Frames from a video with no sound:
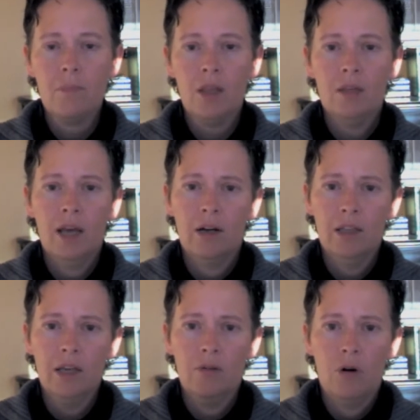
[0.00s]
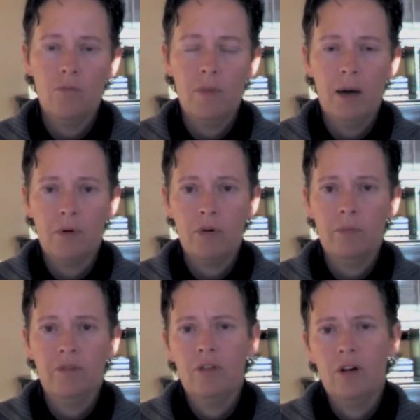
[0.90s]
Now in that roadmap, I want
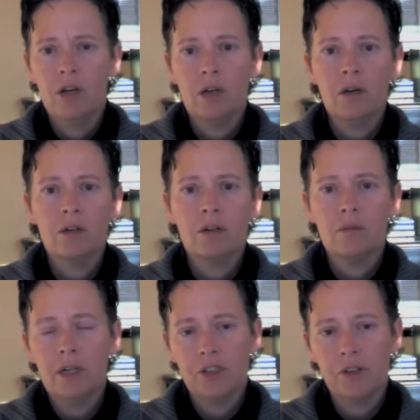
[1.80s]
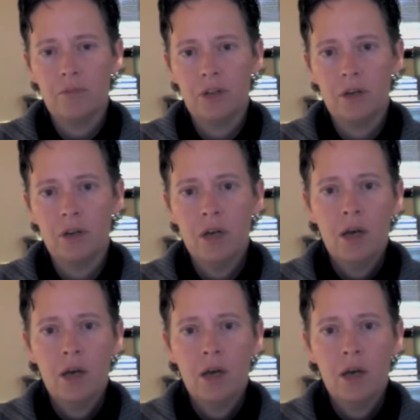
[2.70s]
to be very clear about something.